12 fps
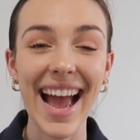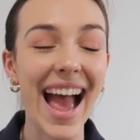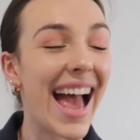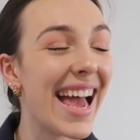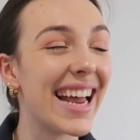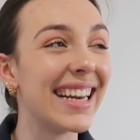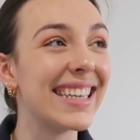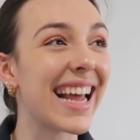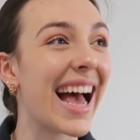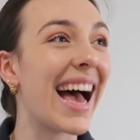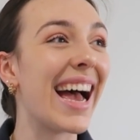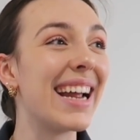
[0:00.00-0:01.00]
And
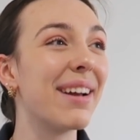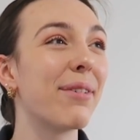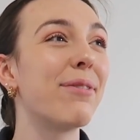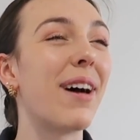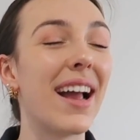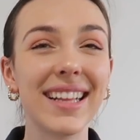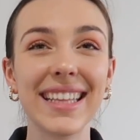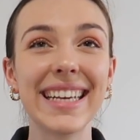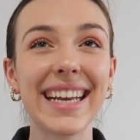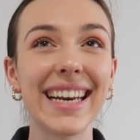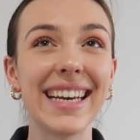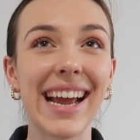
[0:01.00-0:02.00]
I finally
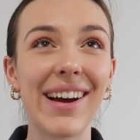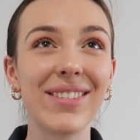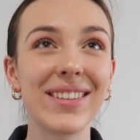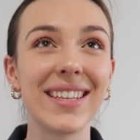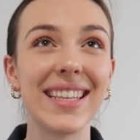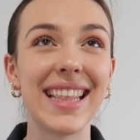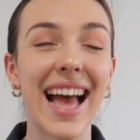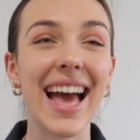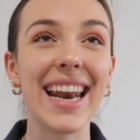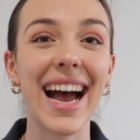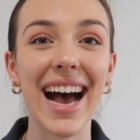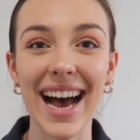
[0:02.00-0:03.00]
can announce
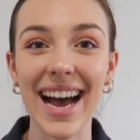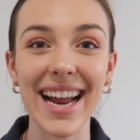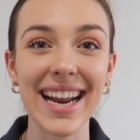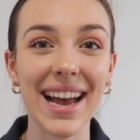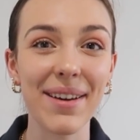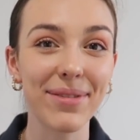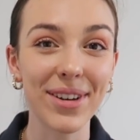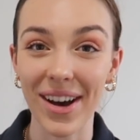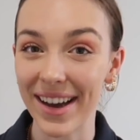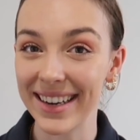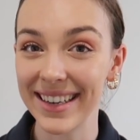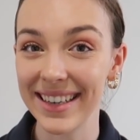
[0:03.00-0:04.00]
that I have
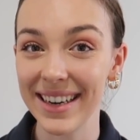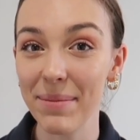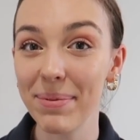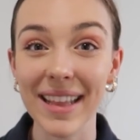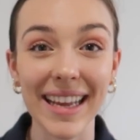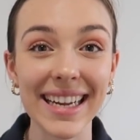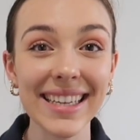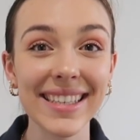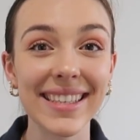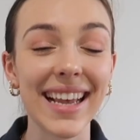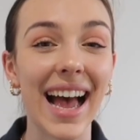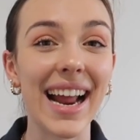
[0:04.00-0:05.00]
gotten a
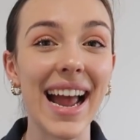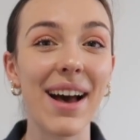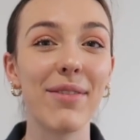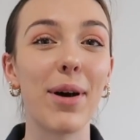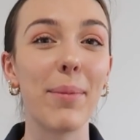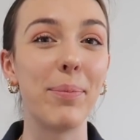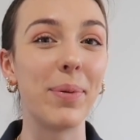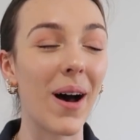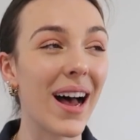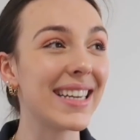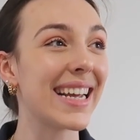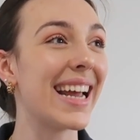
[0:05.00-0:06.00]
place. I have
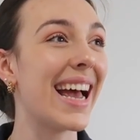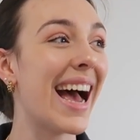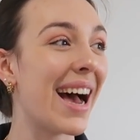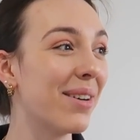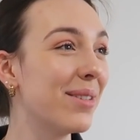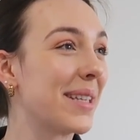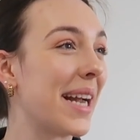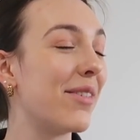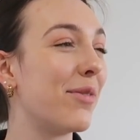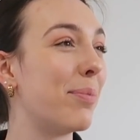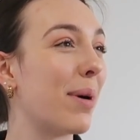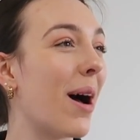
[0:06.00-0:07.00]
bought a house. I
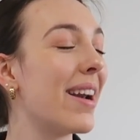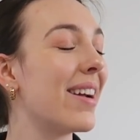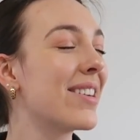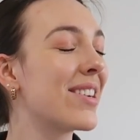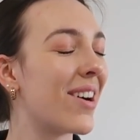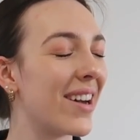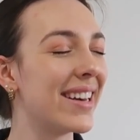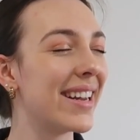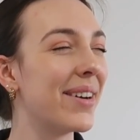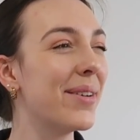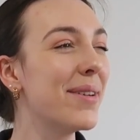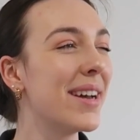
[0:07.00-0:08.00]
have bought a
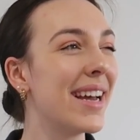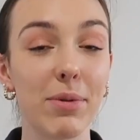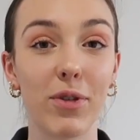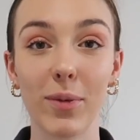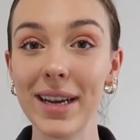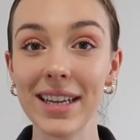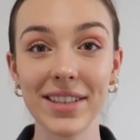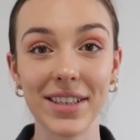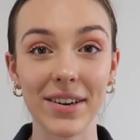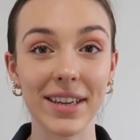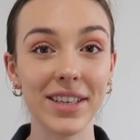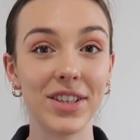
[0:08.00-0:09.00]
condo. Before we get
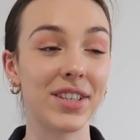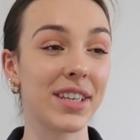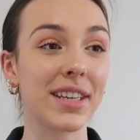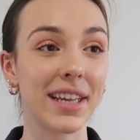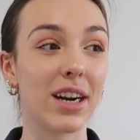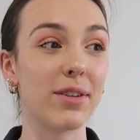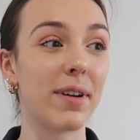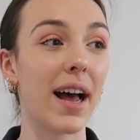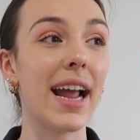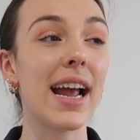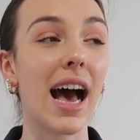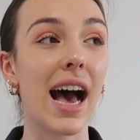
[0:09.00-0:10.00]
started, just to
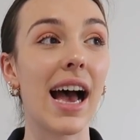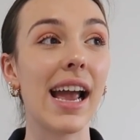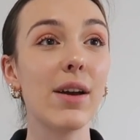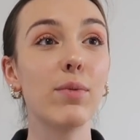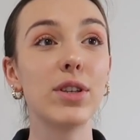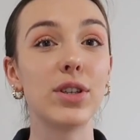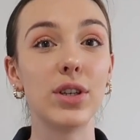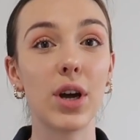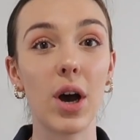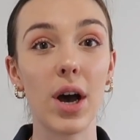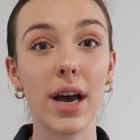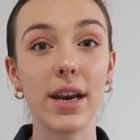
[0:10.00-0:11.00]
clarify, I was
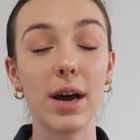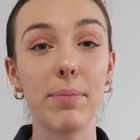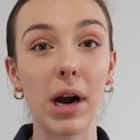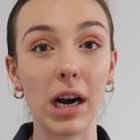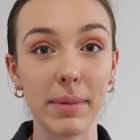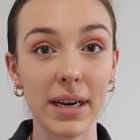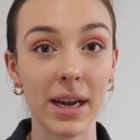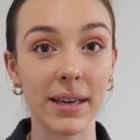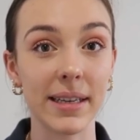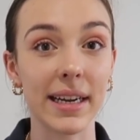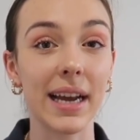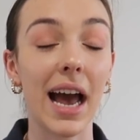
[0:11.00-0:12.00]
not apartment
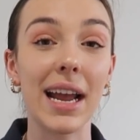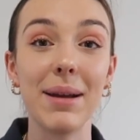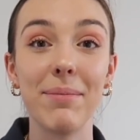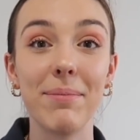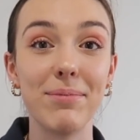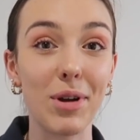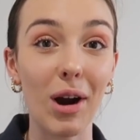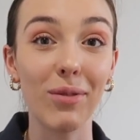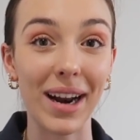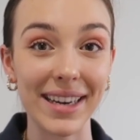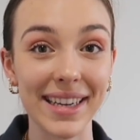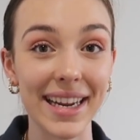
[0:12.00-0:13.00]
hunting. I am not
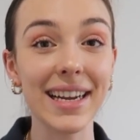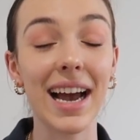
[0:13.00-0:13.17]
renting.